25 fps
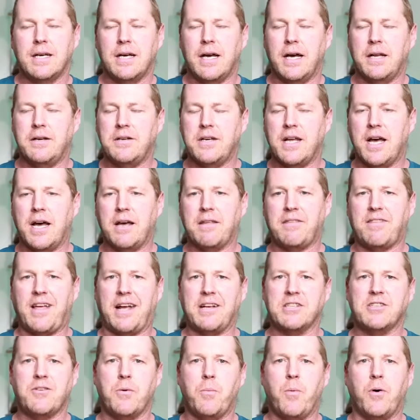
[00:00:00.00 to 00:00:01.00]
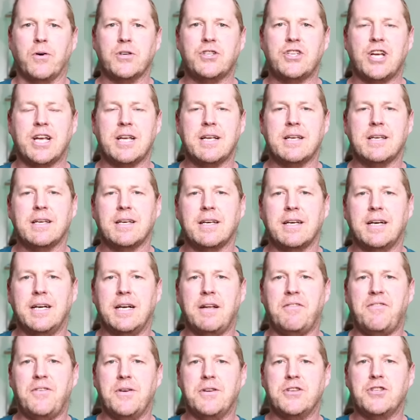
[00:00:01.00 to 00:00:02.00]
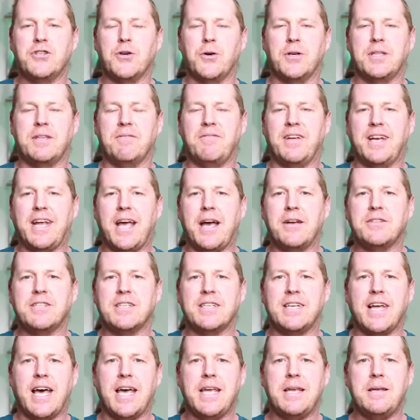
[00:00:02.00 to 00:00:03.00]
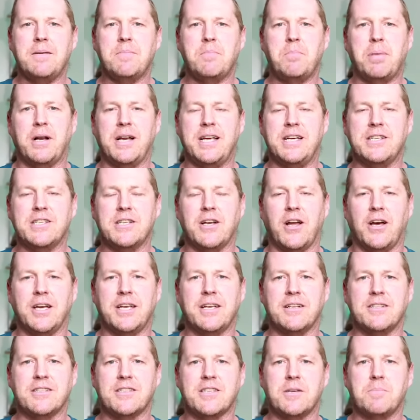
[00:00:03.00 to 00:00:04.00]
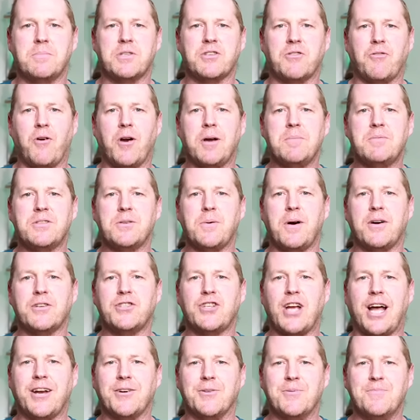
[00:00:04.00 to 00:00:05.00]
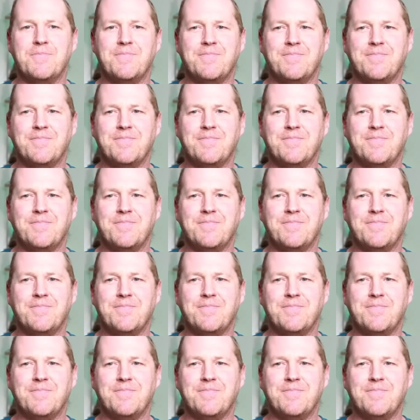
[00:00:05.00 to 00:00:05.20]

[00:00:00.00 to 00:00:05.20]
And thanks for watching. And if you enjoyed the video today, please like and subscribe to our channel.